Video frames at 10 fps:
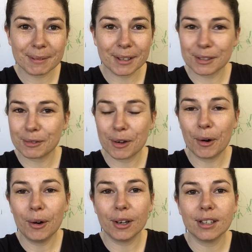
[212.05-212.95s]
because of
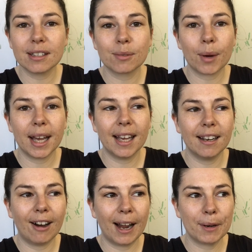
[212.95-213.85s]
course, when
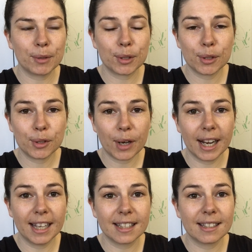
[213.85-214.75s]
I was
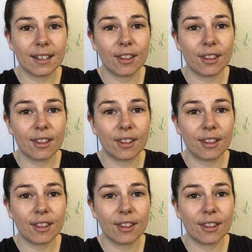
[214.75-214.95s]
stressed,